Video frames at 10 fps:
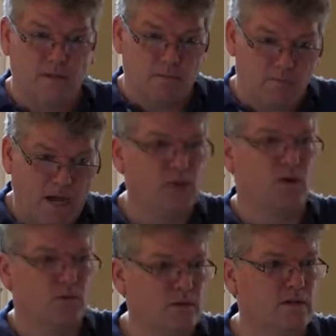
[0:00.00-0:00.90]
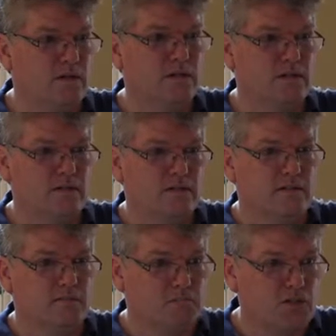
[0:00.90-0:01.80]
my own
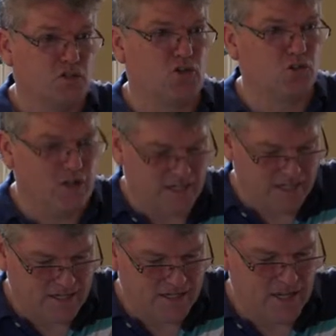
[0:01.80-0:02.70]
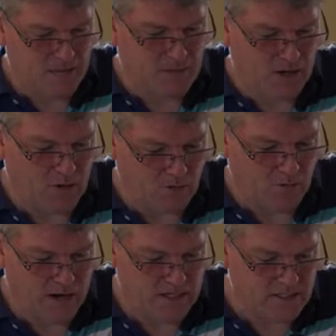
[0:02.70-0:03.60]
maturity and my own
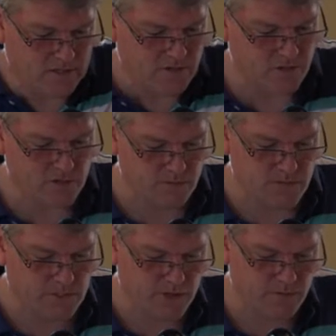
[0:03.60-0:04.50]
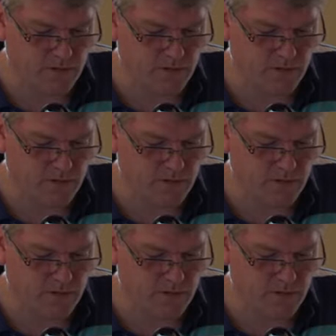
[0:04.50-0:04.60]
readiness for some stuff.